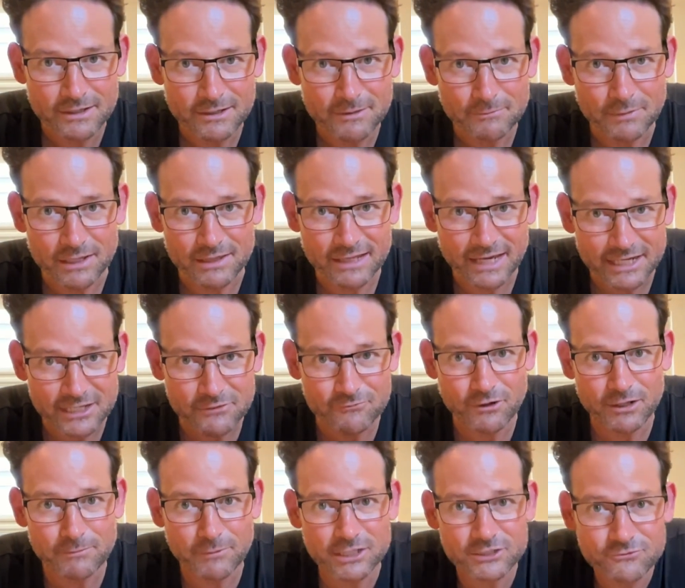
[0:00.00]
But thank you
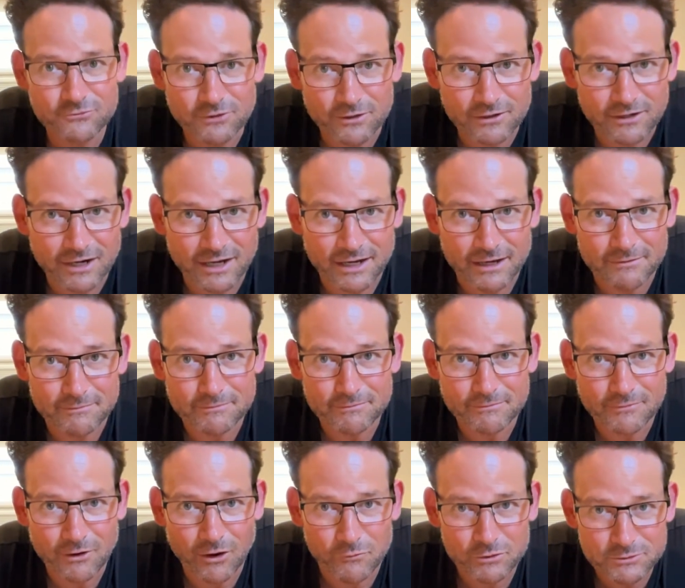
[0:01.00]
very much for
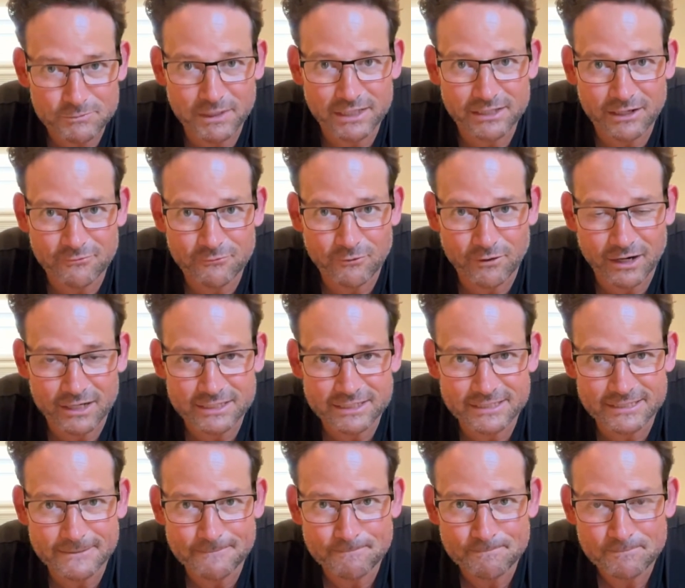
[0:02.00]
always being there for
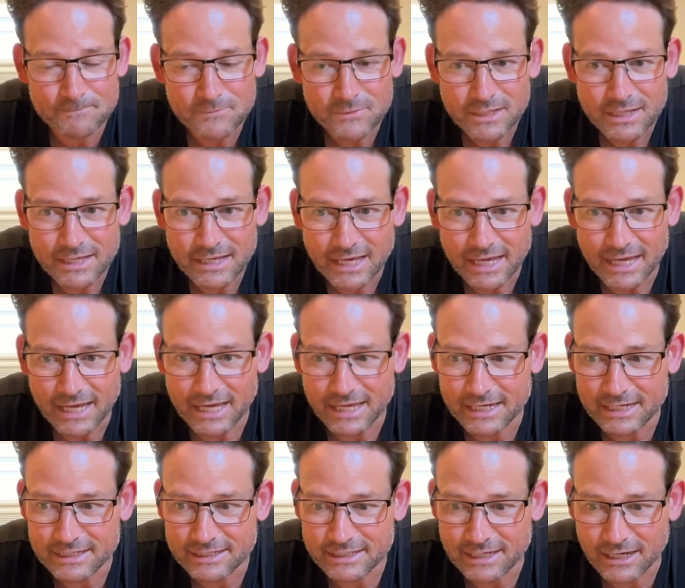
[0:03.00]
us,
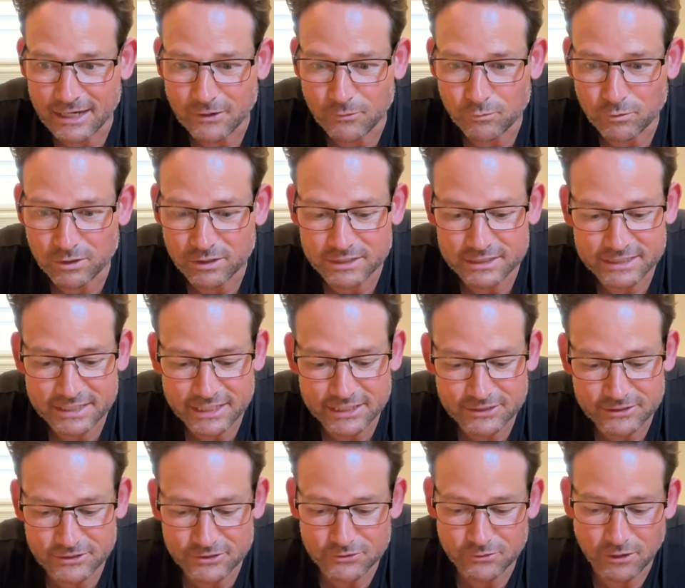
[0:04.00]
and we'll continue
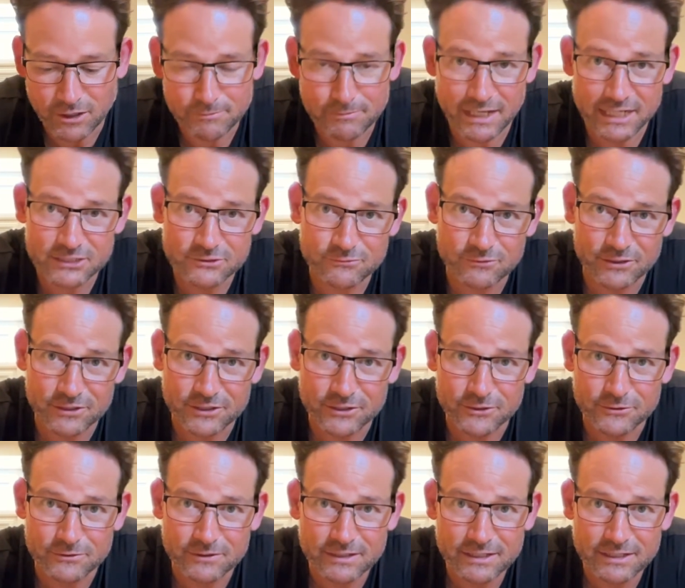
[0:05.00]
to do our best for you